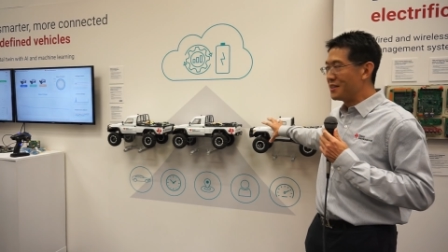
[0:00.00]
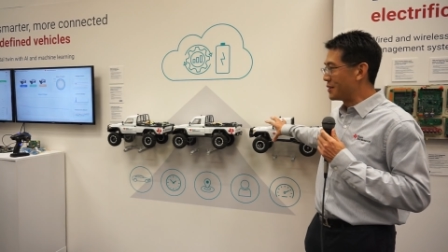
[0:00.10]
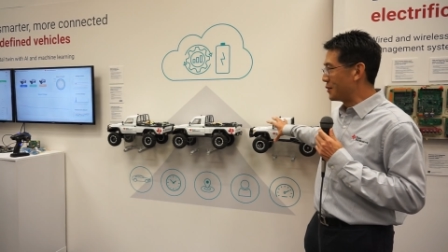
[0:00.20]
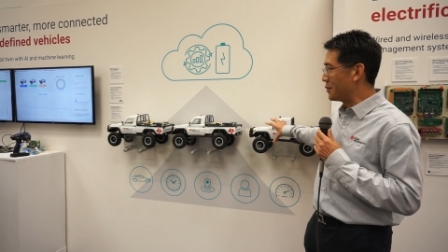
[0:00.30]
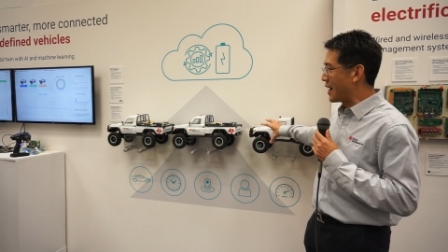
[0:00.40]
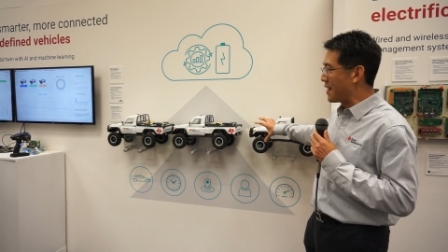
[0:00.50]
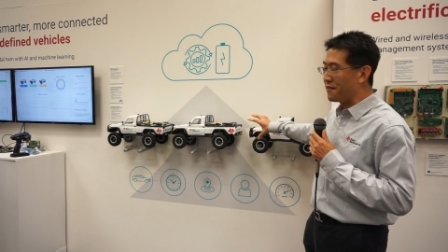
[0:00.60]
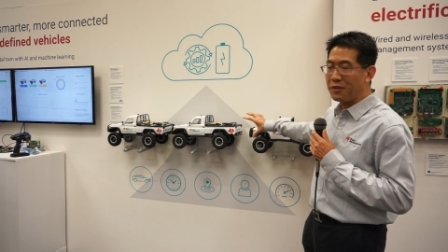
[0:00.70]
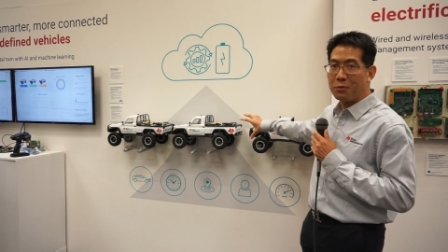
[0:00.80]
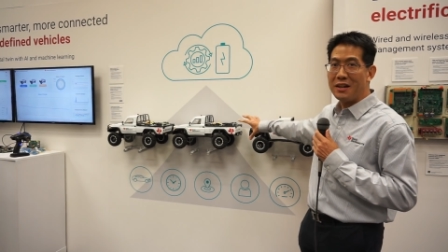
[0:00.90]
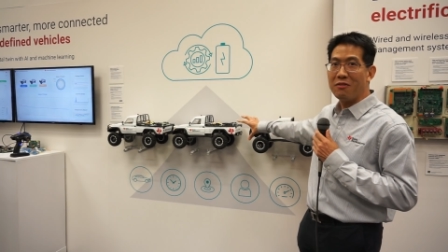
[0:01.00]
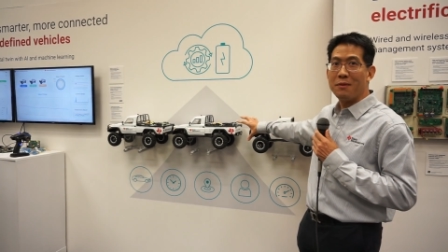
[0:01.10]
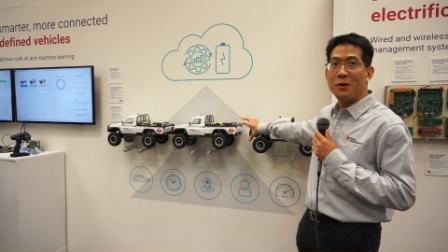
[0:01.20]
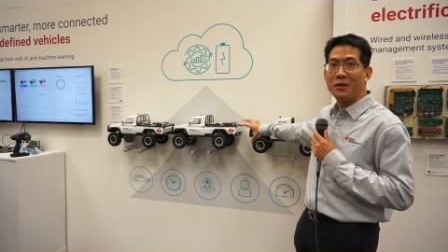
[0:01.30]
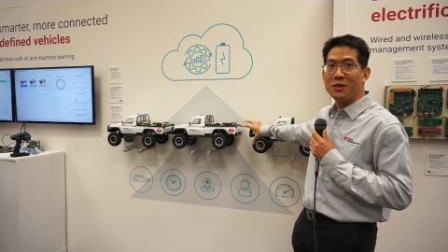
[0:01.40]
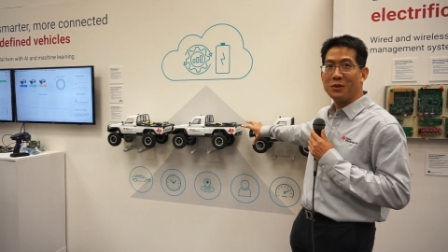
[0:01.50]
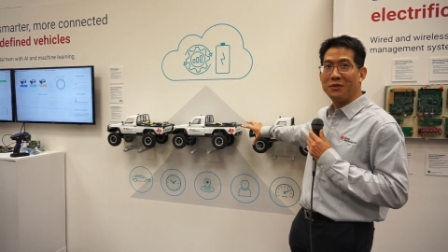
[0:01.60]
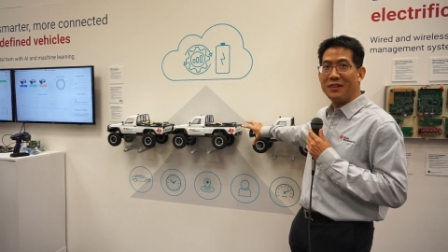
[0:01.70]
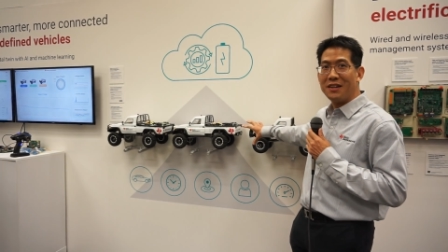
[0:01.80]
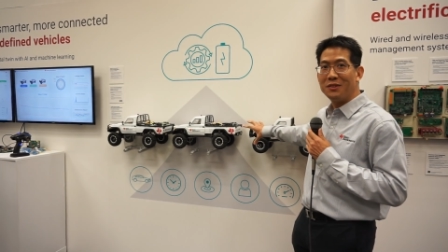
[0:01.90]
So I have three remote
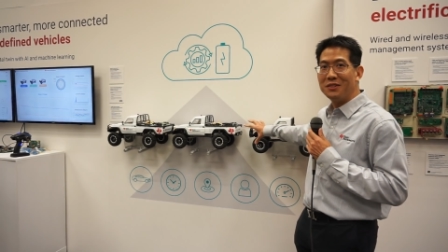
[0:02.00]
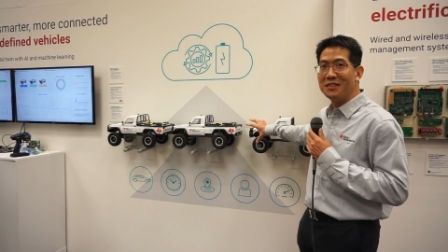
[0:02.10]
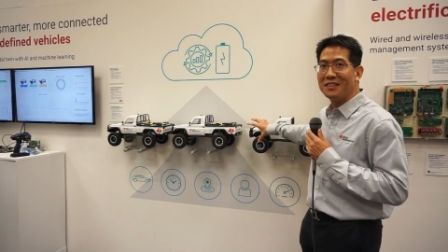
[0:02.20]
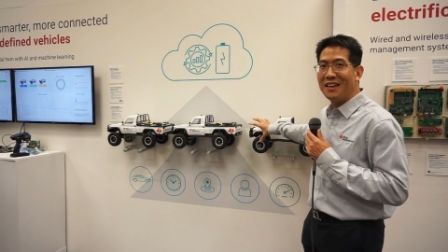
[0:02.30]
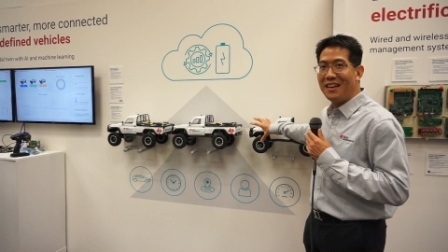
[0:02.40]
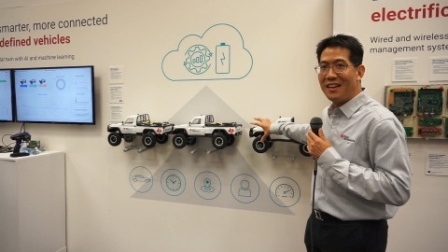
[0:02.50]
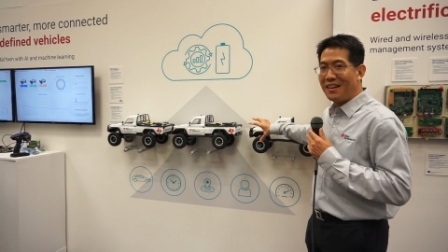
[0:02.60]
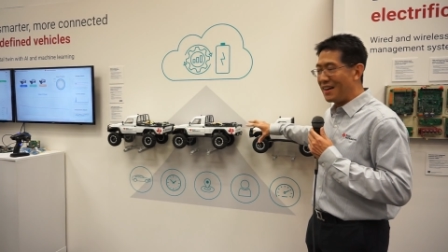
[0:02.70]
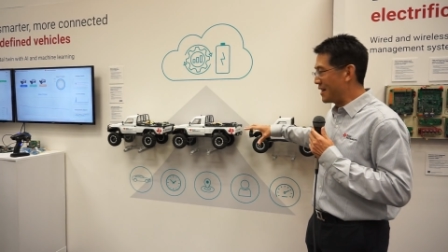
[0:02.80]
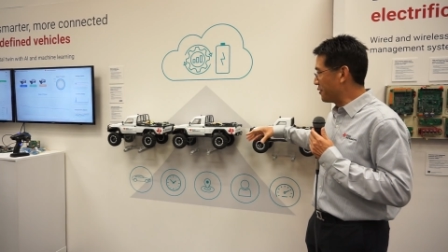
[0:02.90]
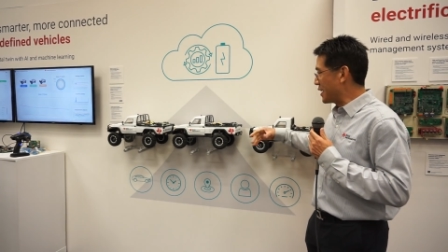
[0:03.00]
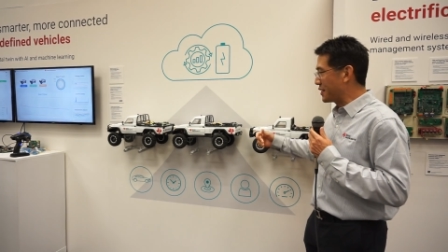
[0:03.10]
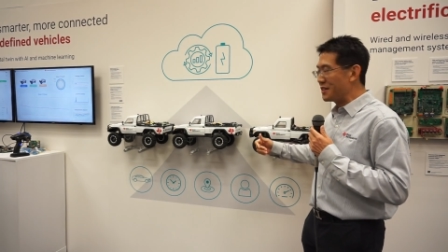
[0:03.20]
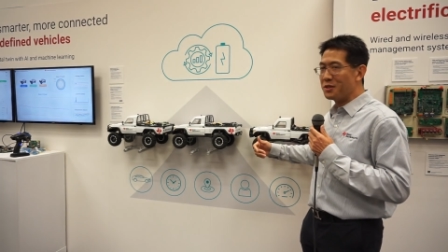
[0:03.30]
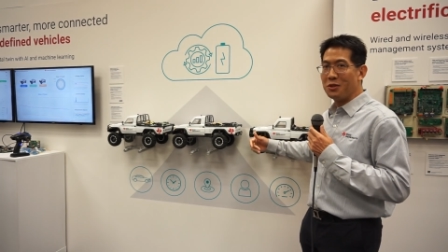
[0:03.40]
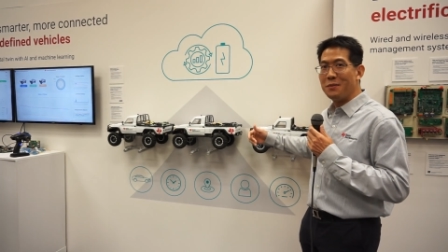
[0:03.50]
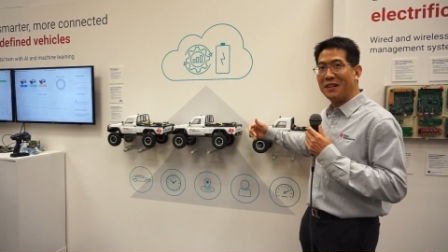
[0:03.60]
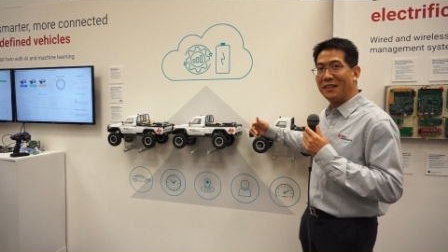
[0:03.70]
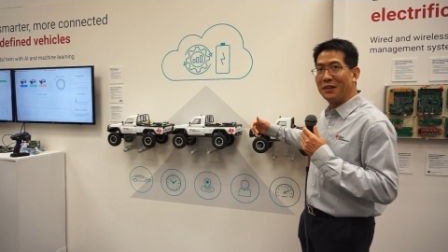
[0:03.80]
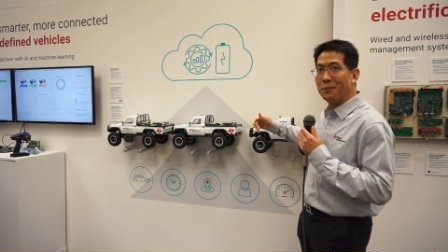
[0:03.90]
controlled vehicles. And if we actually zoom
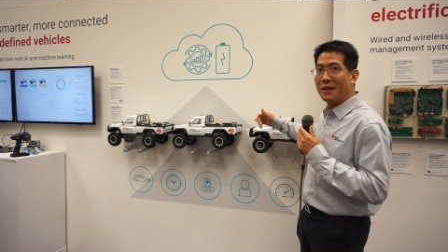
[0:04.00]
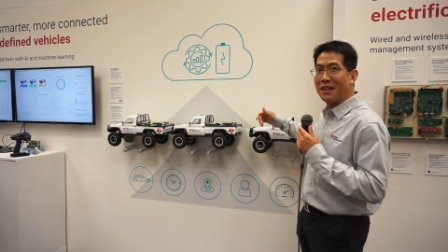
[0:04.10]
in a little